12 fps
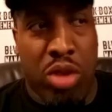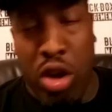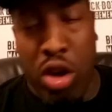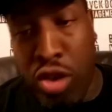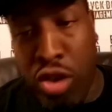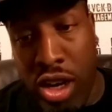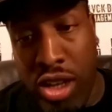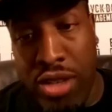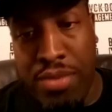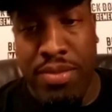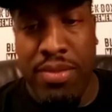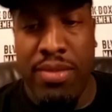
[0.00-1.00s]
horror,
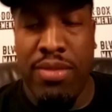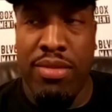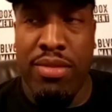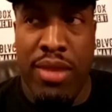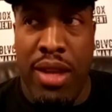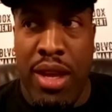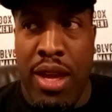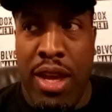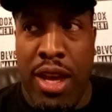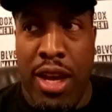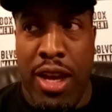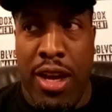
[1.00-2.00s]

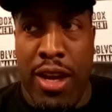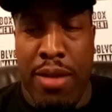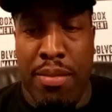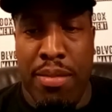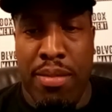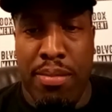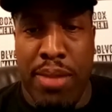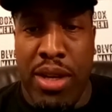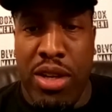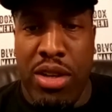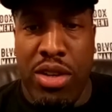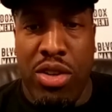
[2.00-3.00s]

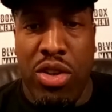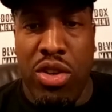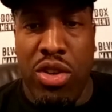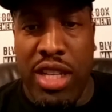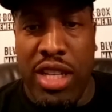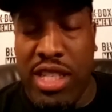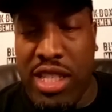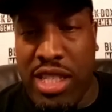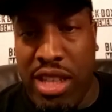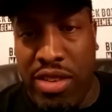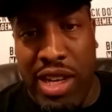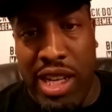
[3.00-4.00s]
but not
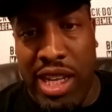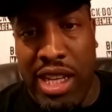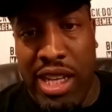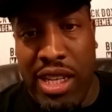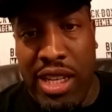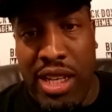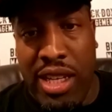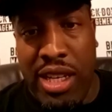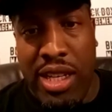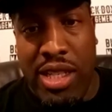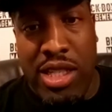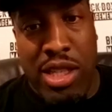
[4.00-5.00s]
necessarily
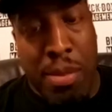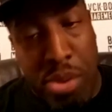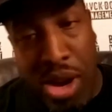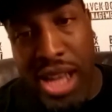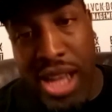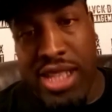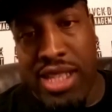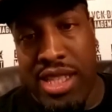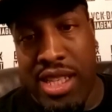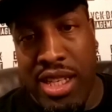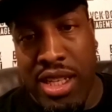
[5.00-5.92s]
surprised,